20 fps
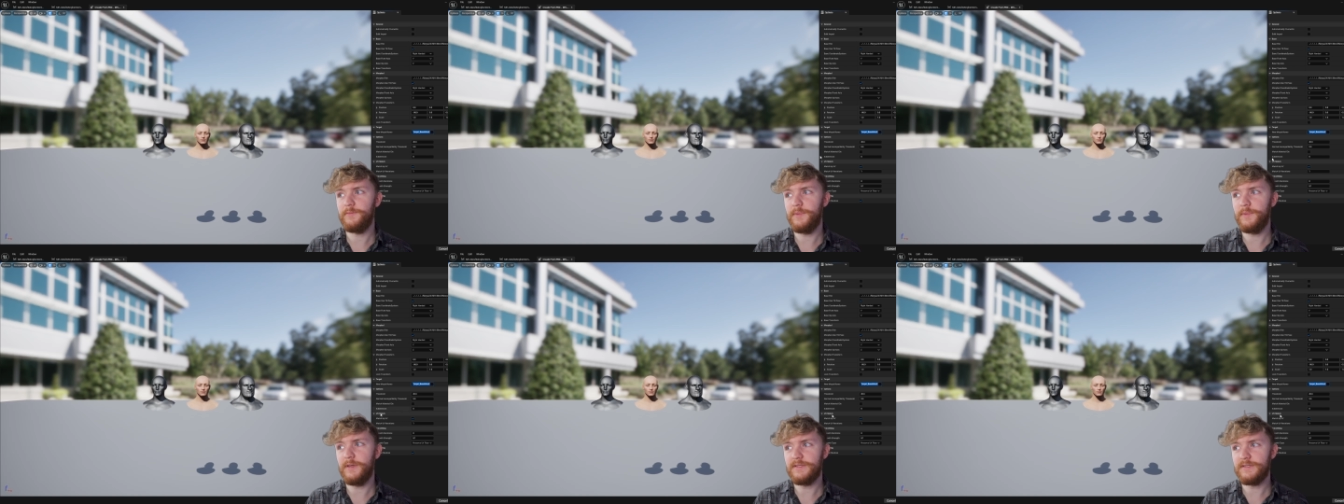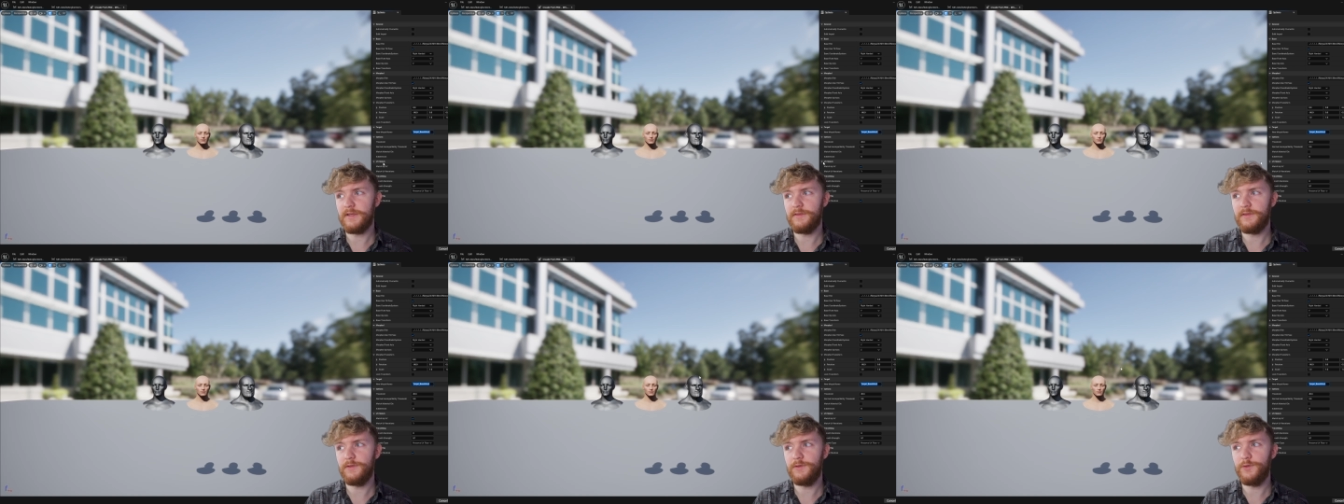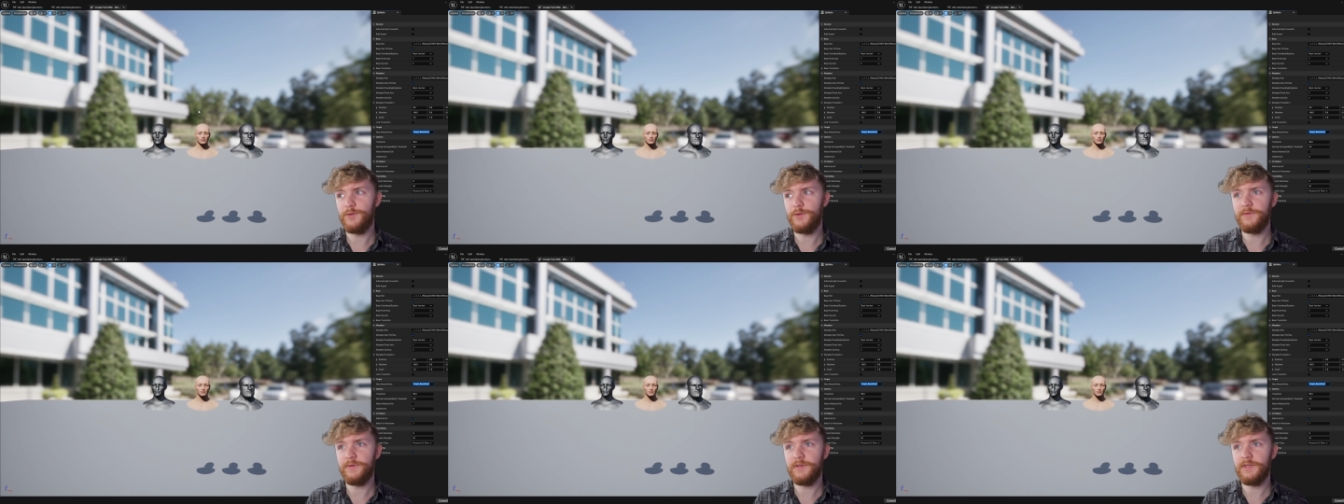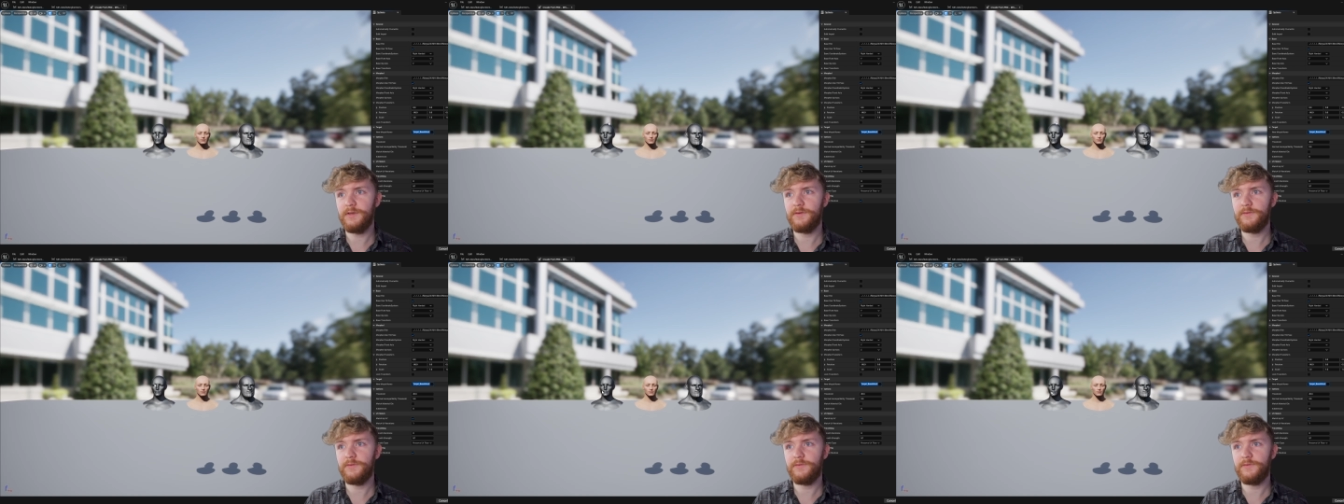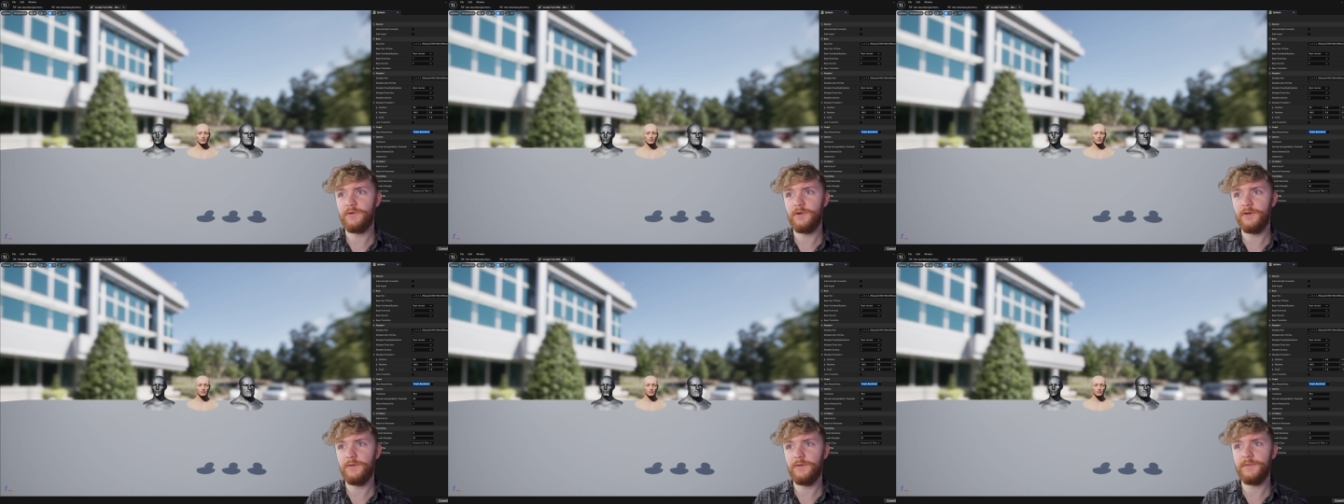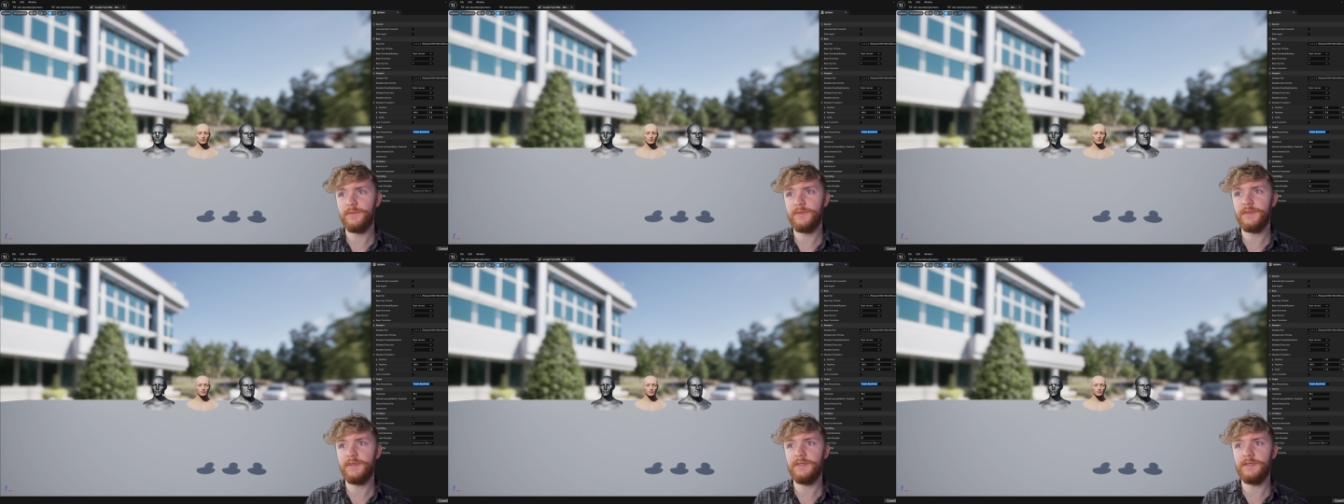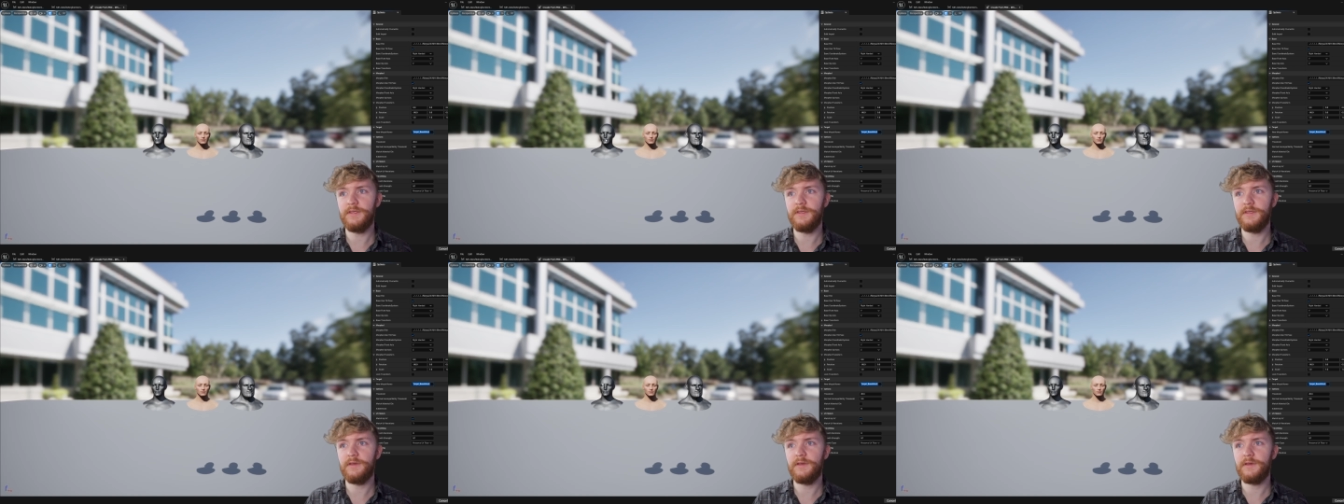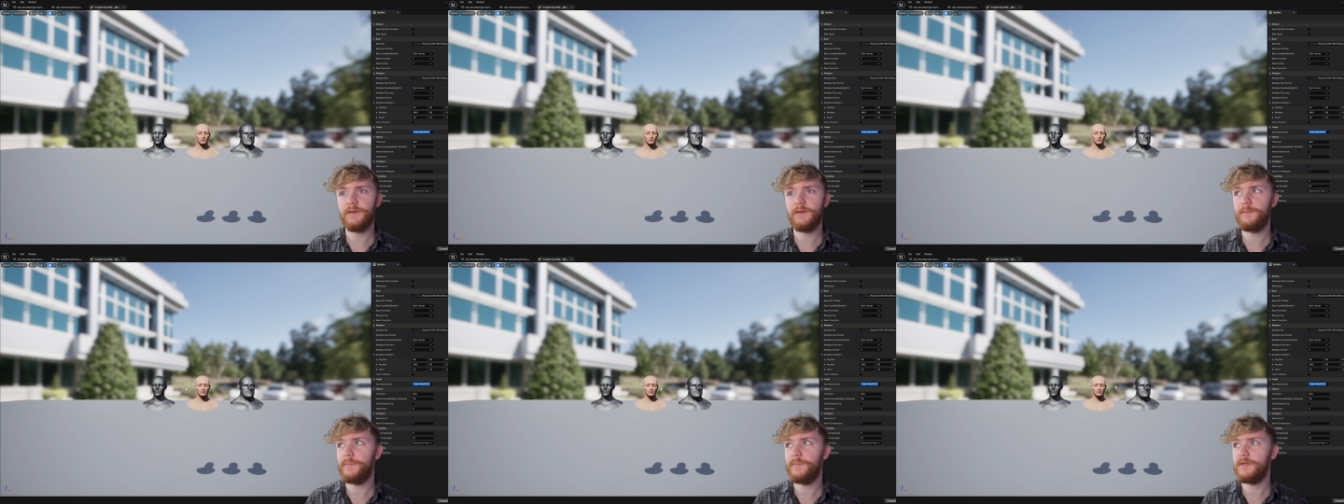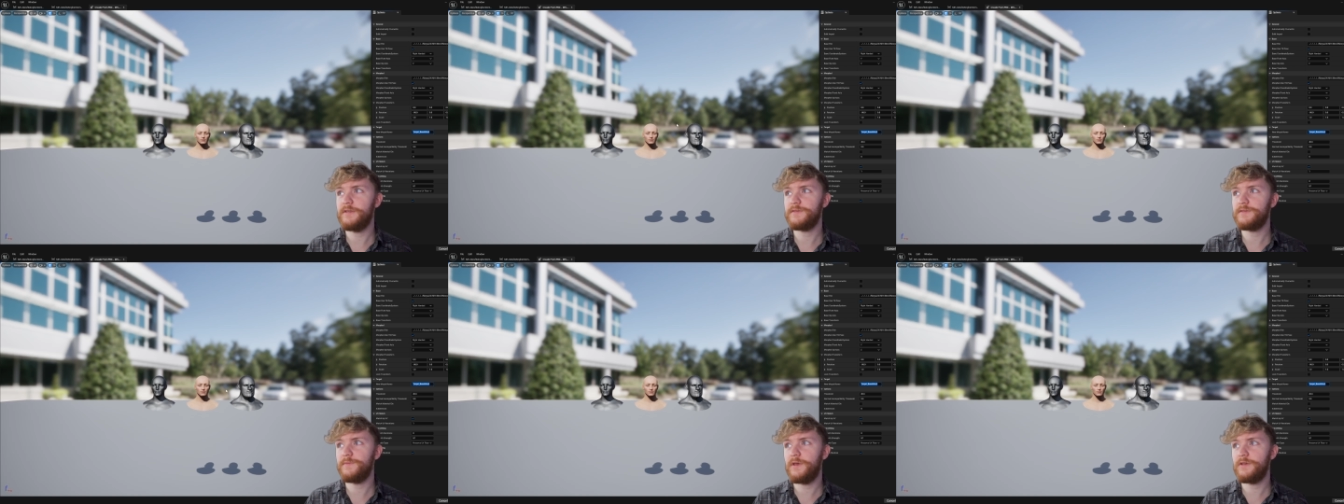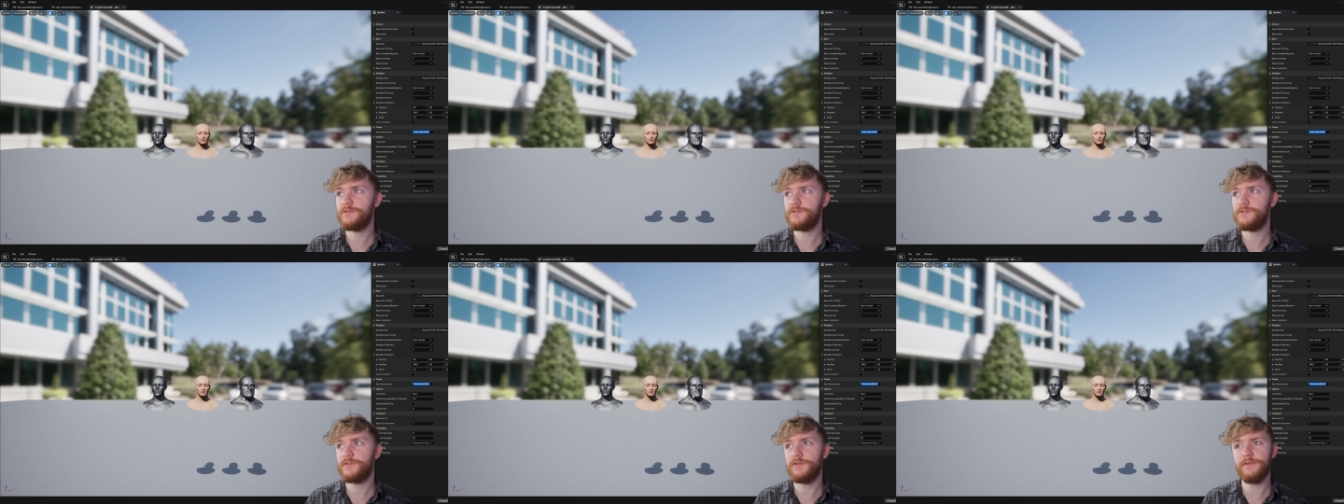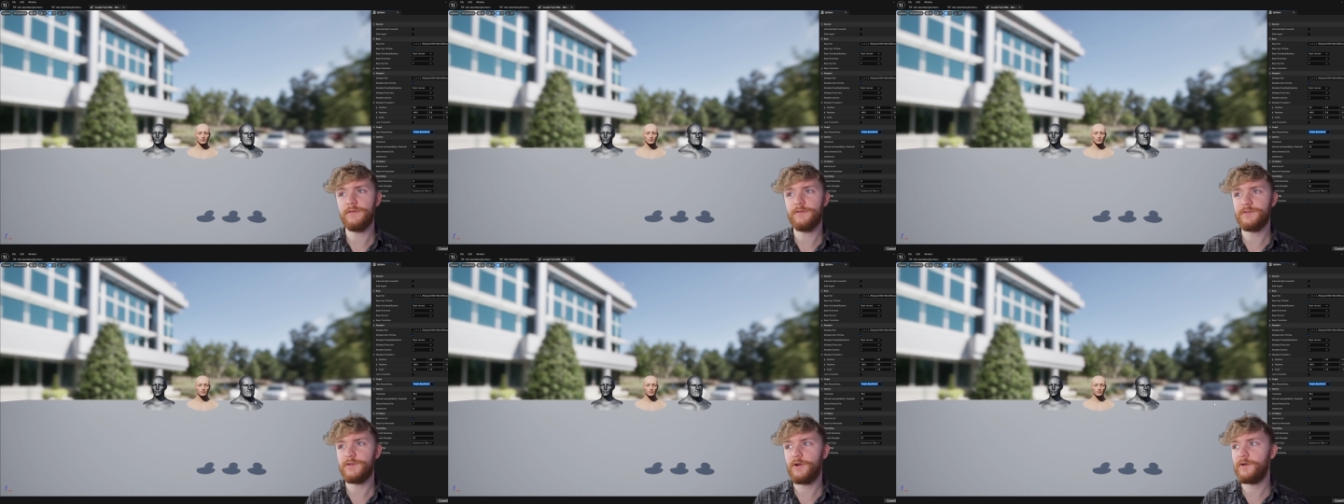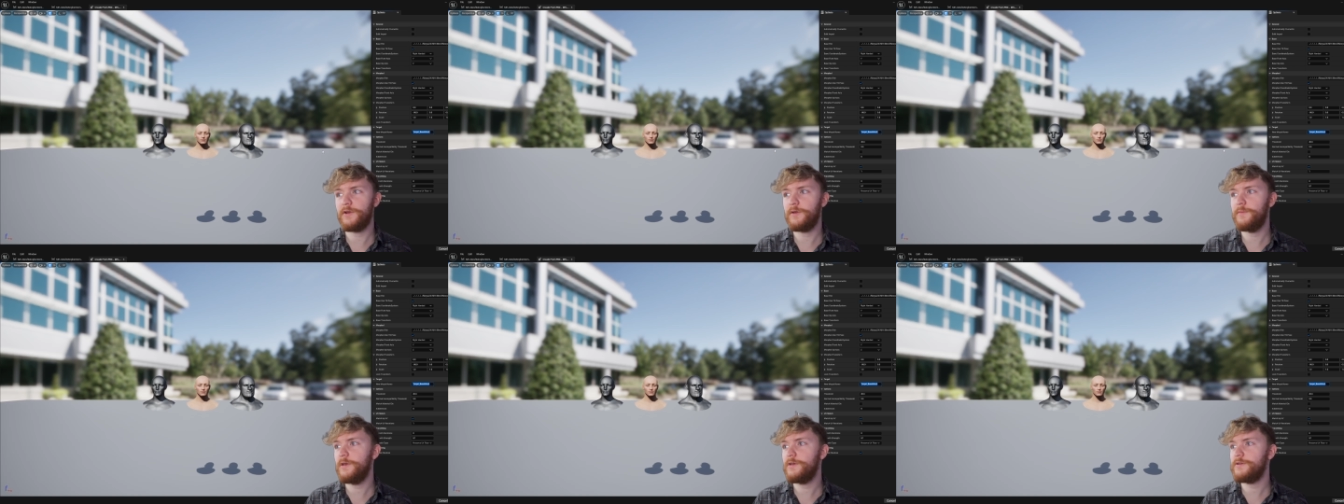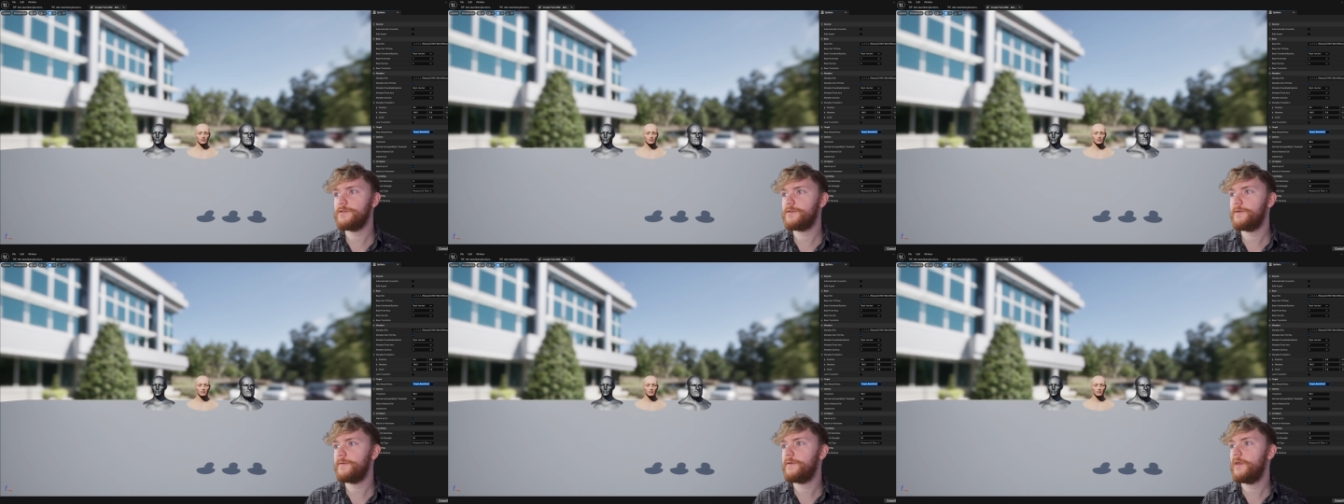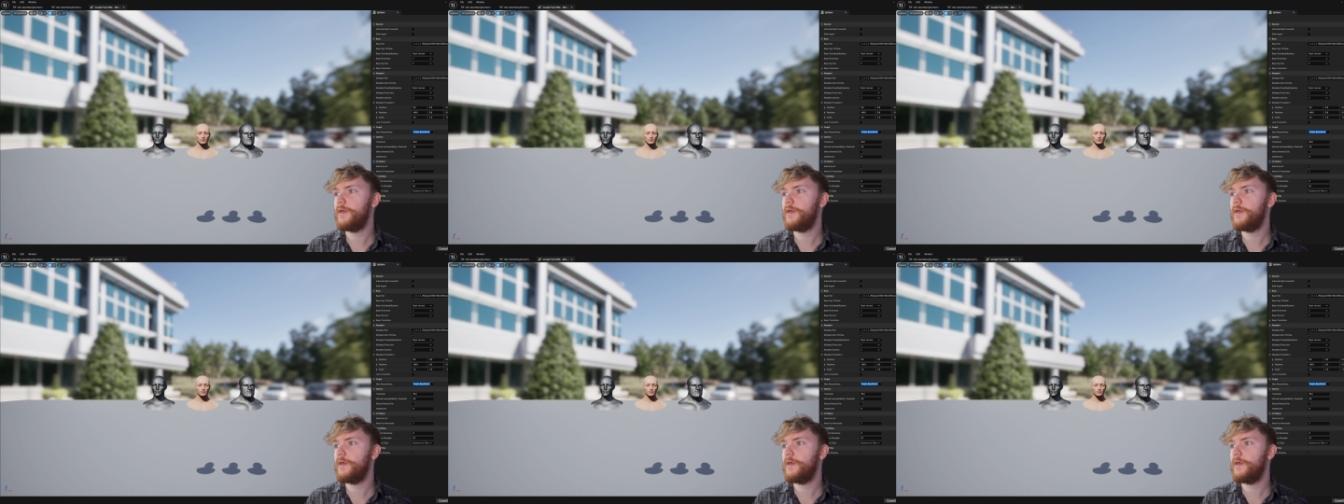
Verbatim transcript: based on the UV from the base mesh to the target mesh.